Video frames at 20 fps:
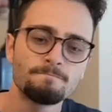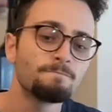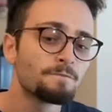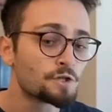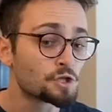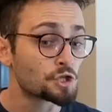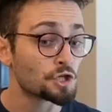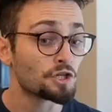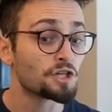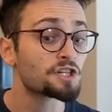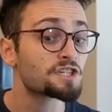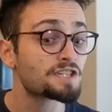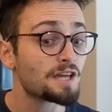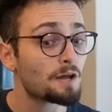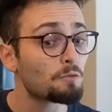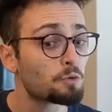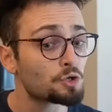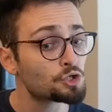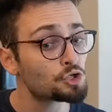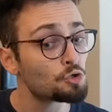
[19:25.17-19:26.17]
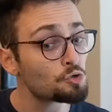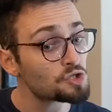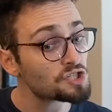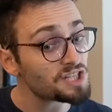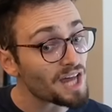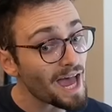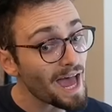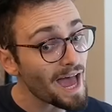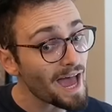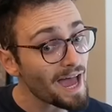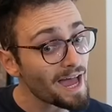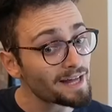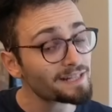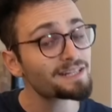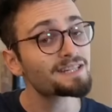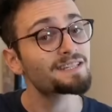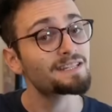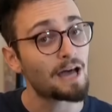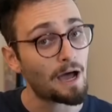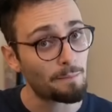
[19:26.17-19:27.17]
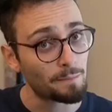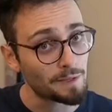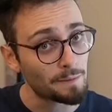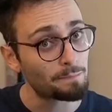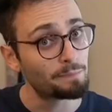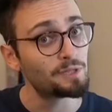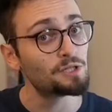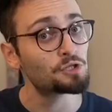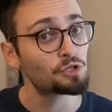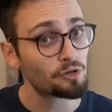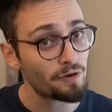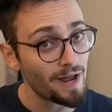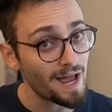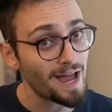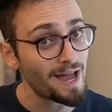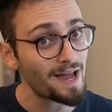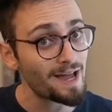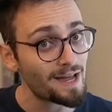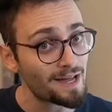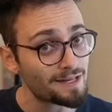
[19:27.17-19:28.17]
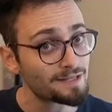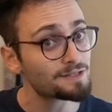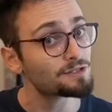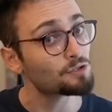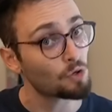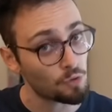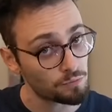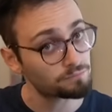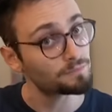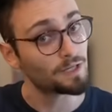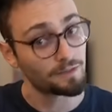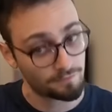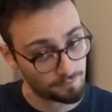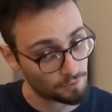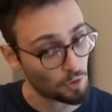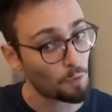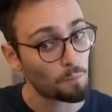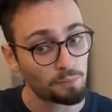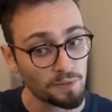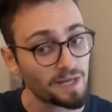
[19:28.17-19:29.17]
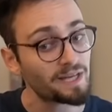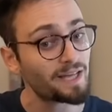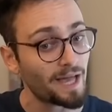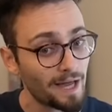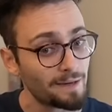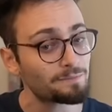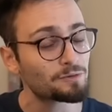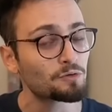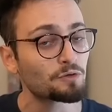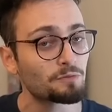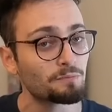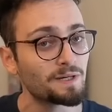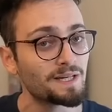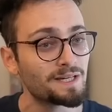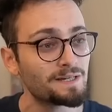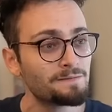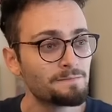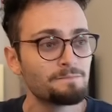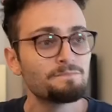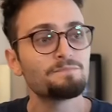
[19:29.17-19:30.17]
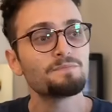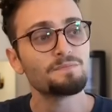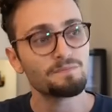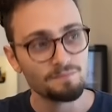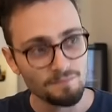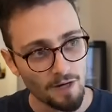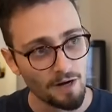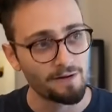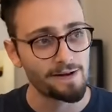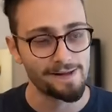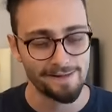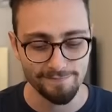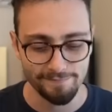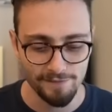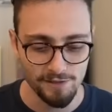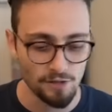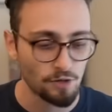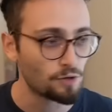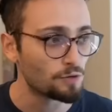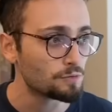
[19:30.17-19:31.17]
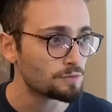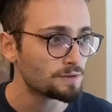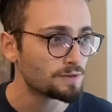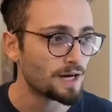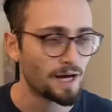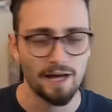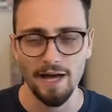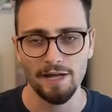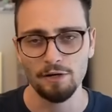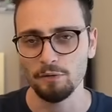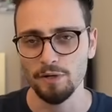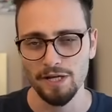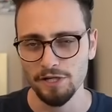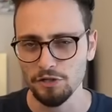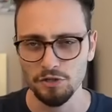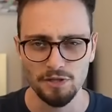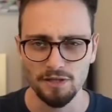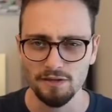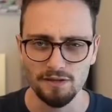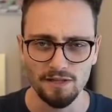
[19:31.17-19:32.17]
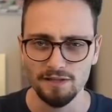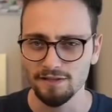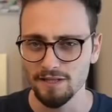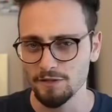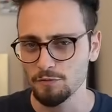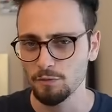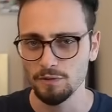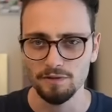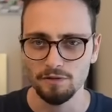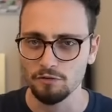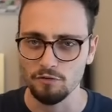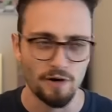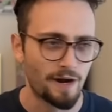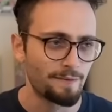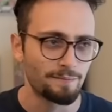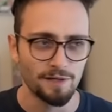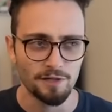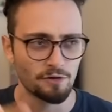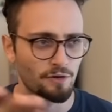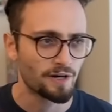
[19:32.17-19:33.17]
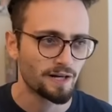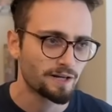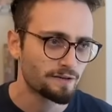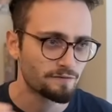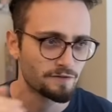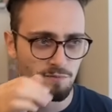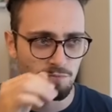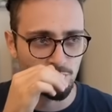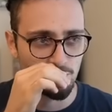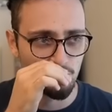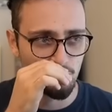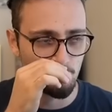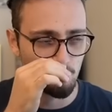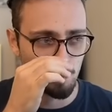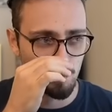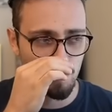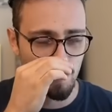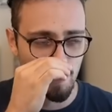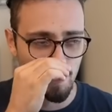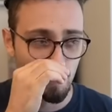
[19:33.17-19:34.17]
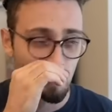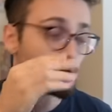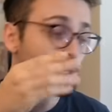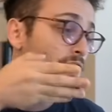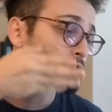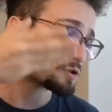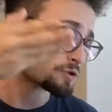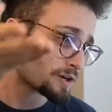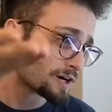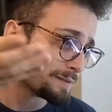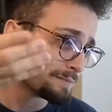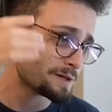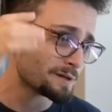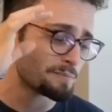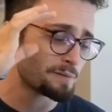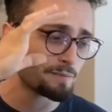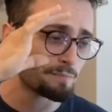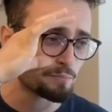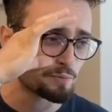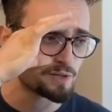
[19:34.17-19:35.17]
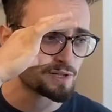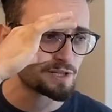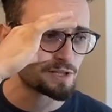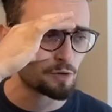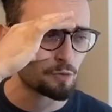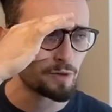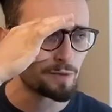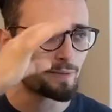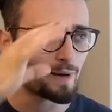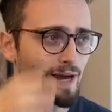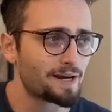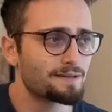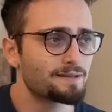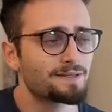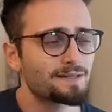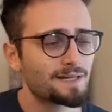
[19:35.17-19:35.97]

shouldn't have said what you said, because now I'm going to beat your ass. Don't, uh, don't play games with me. All right, so I don't actually think that's what Kramnik or any of his pieces were saying. So Kramnik brings the queen back and